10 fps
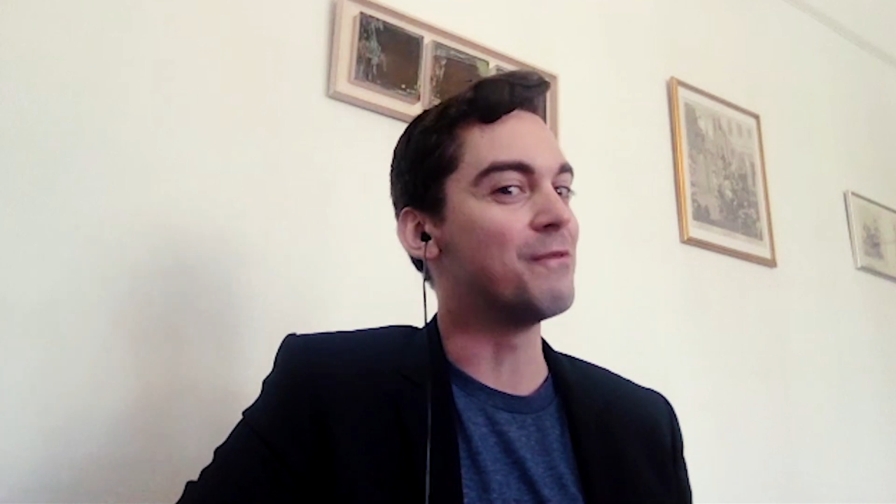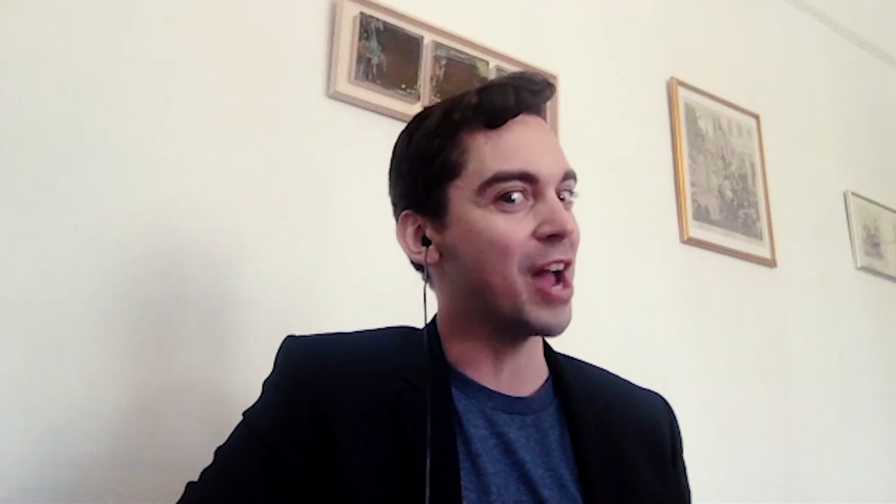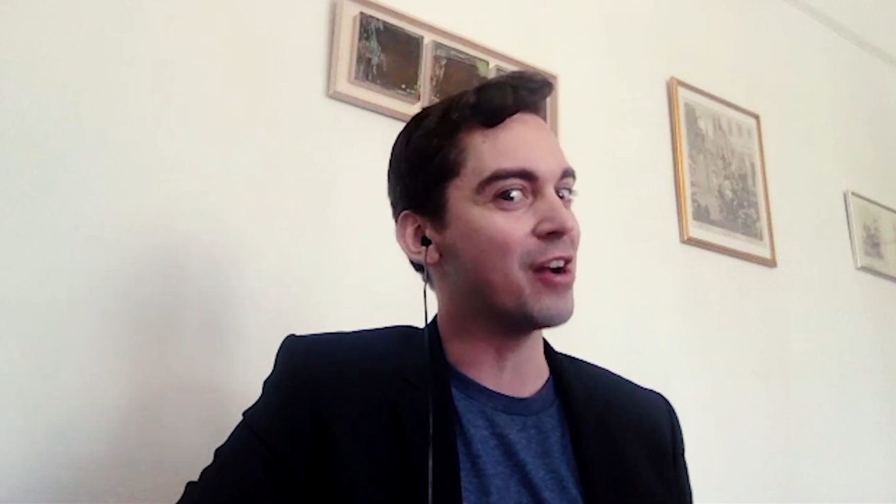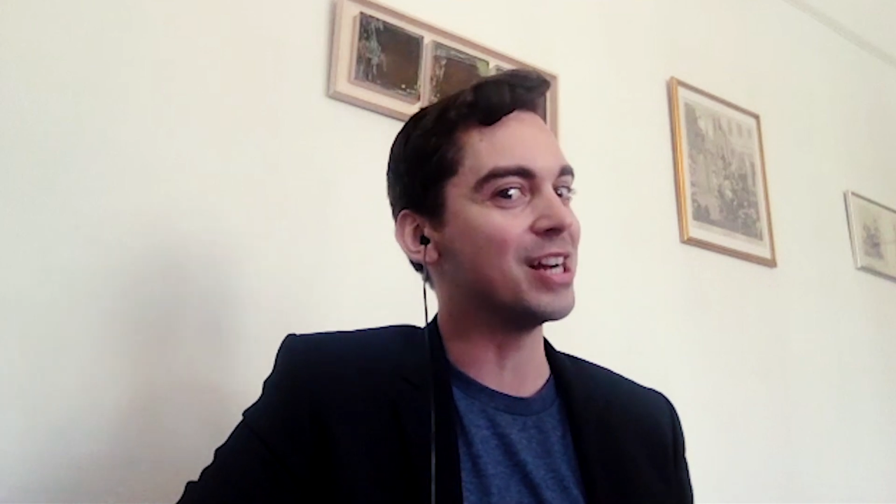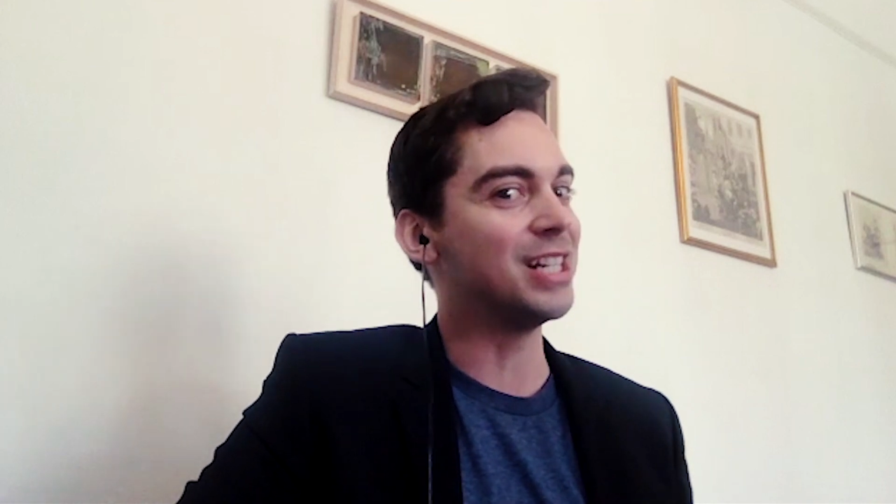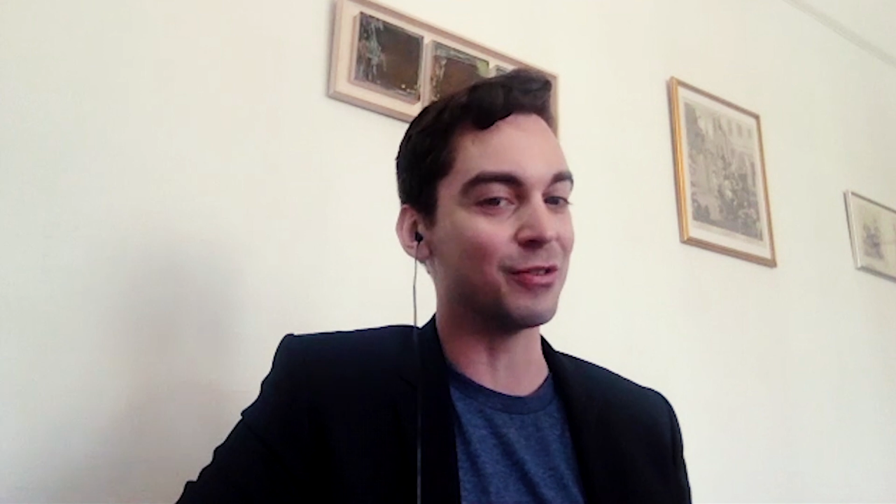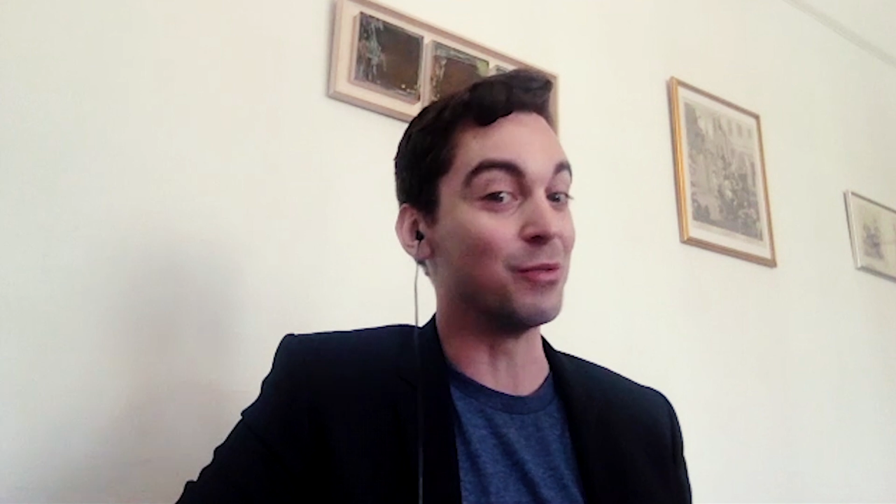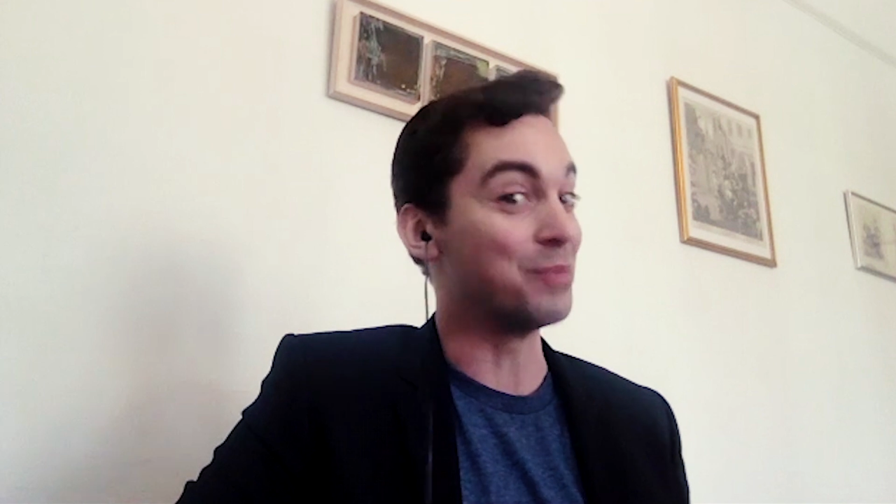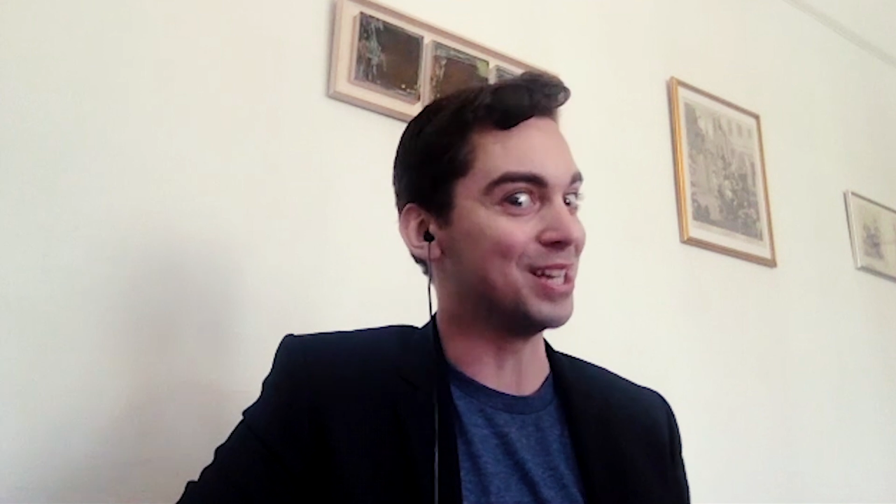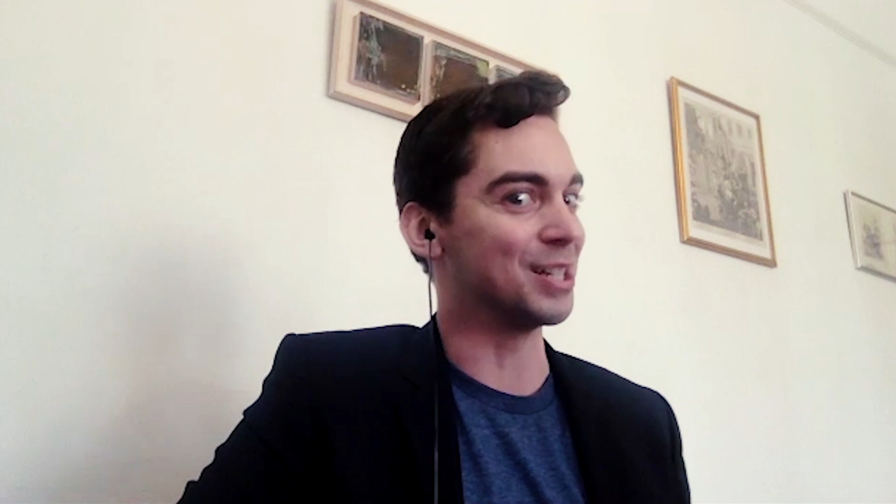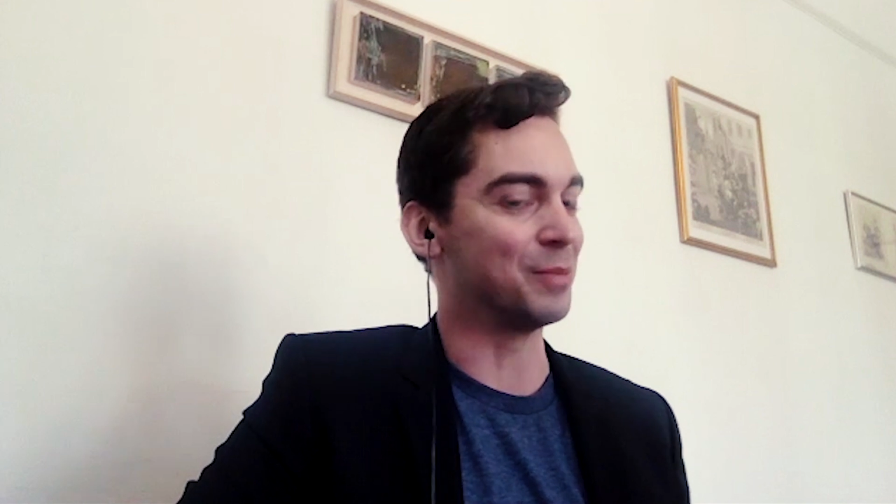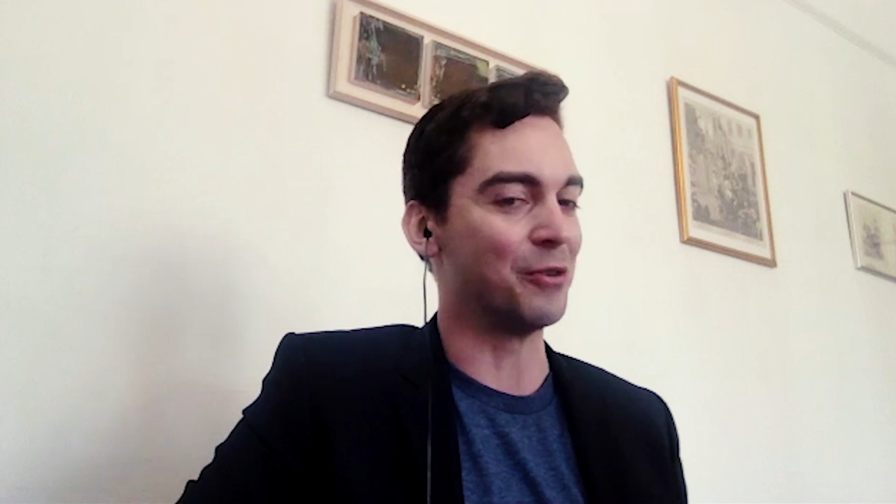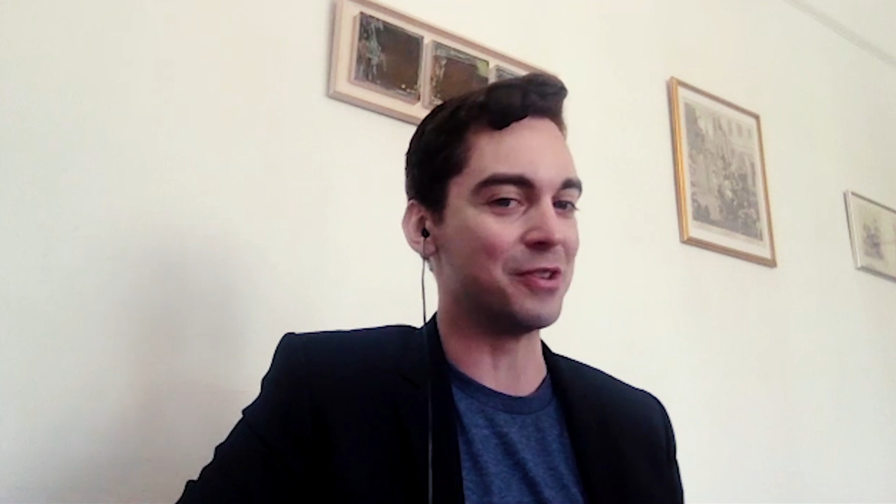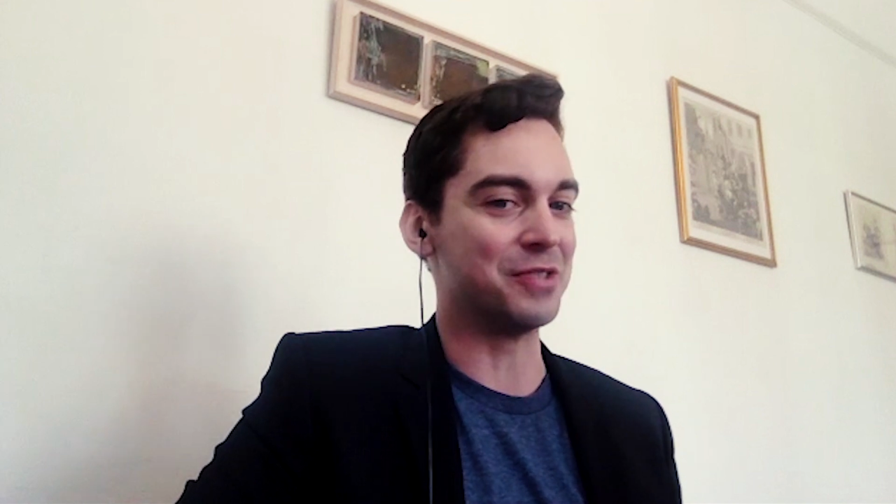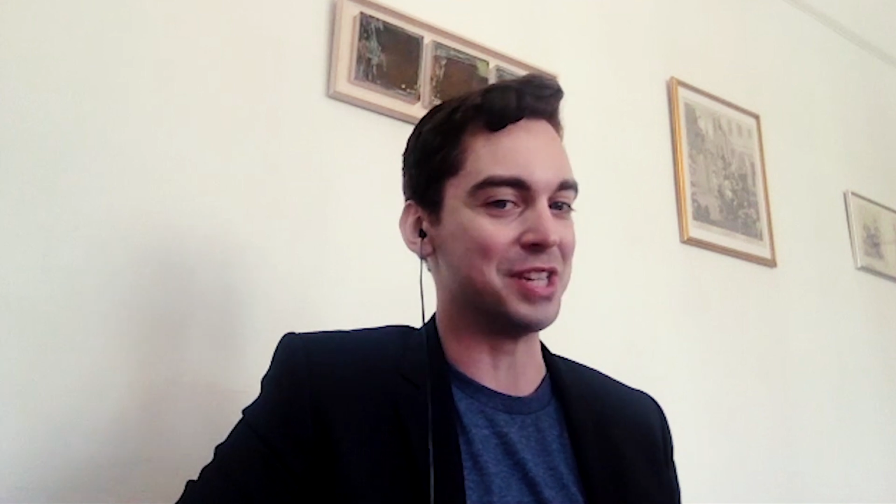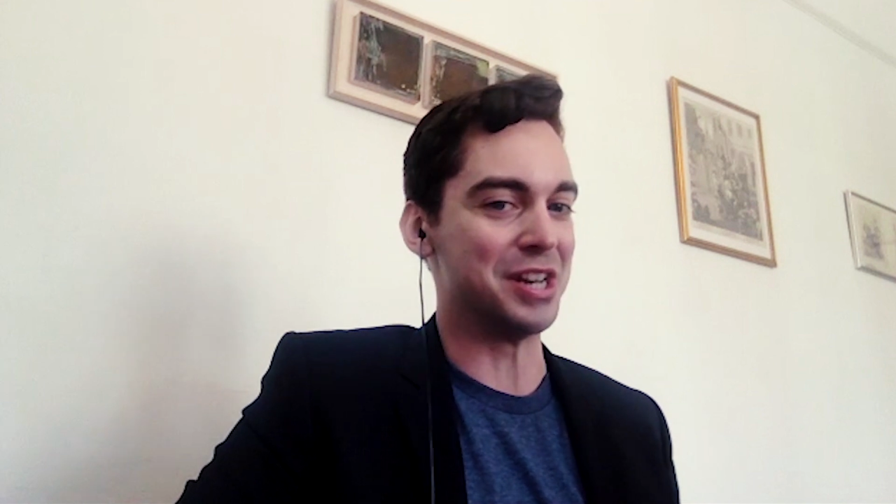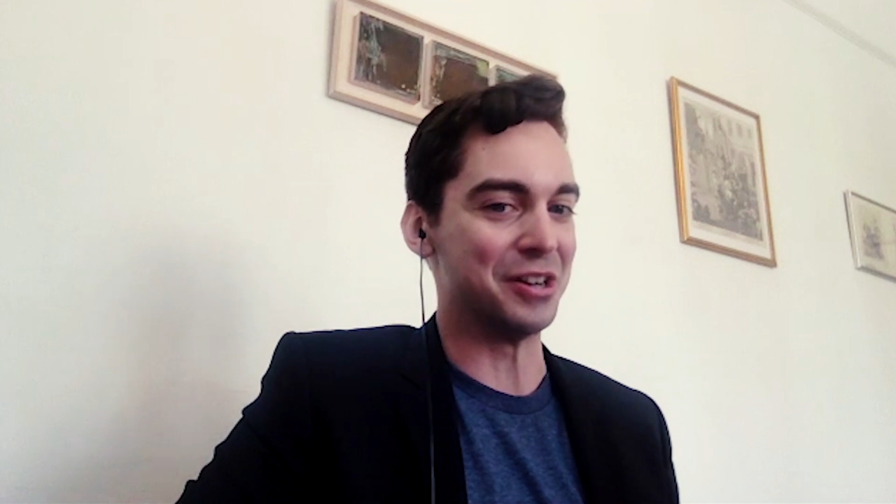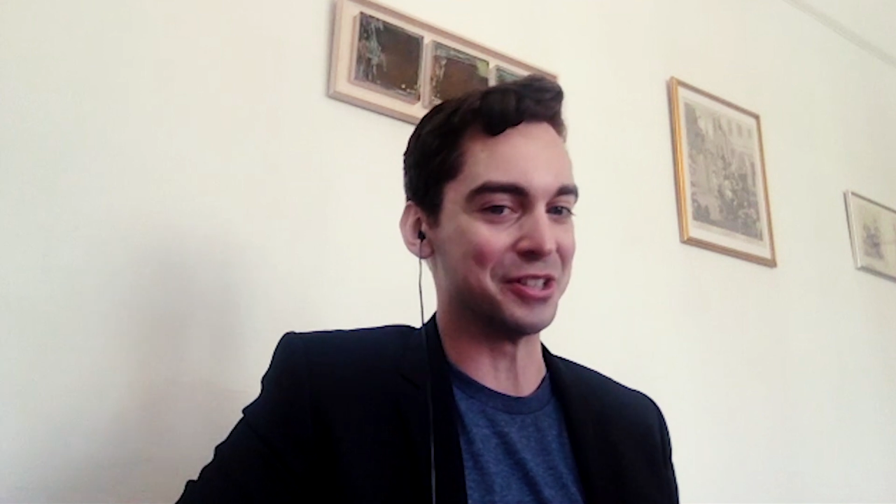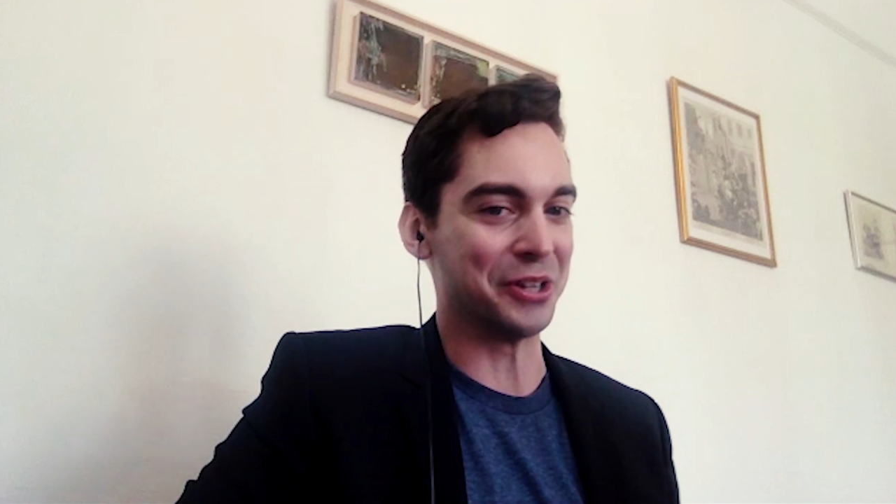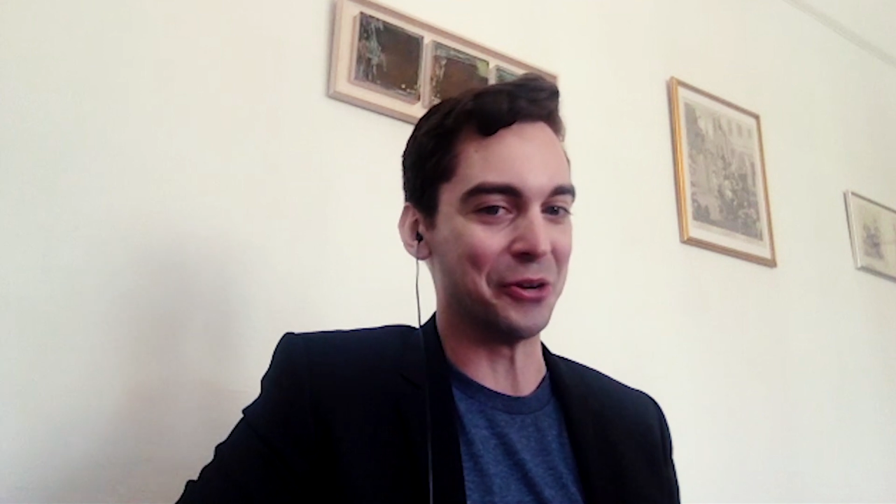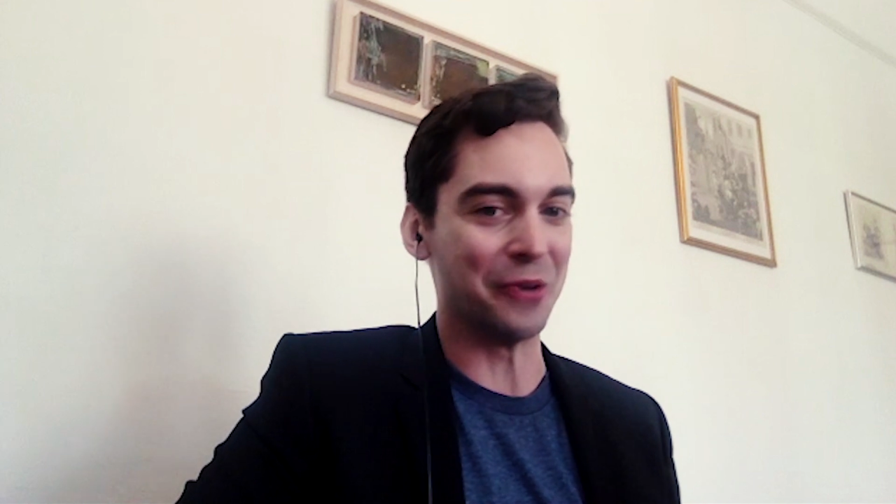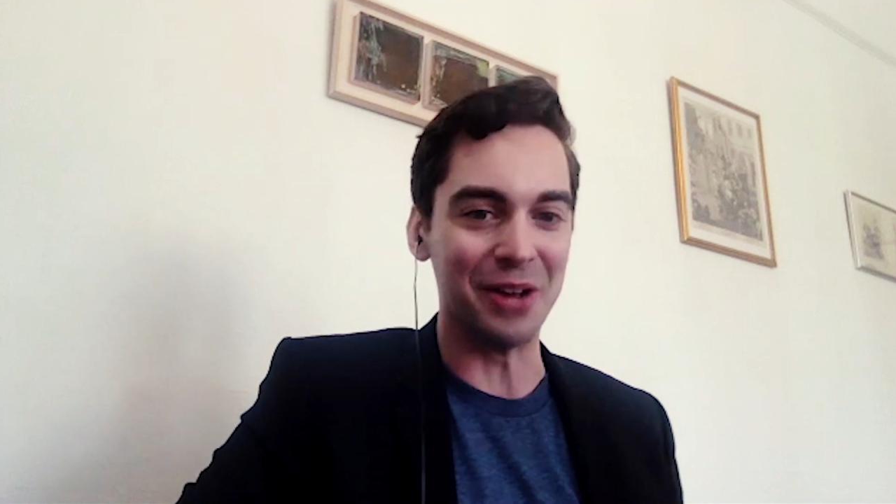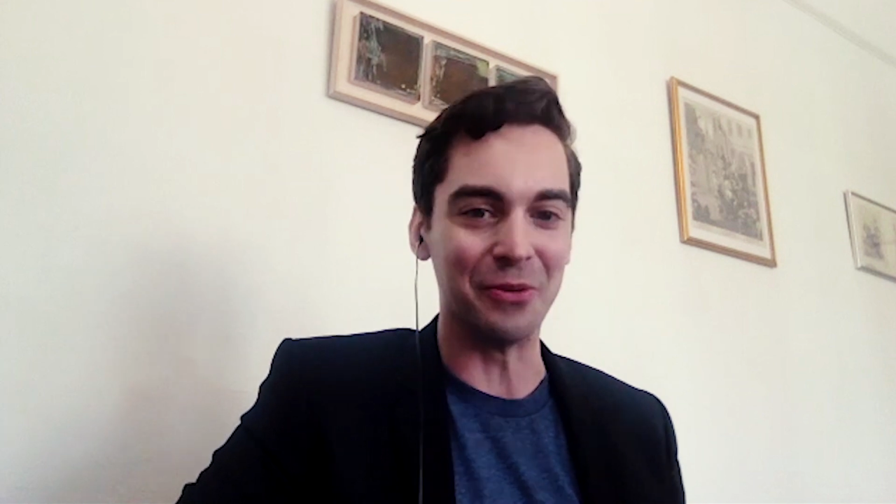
very different beast about 15 years ago, right?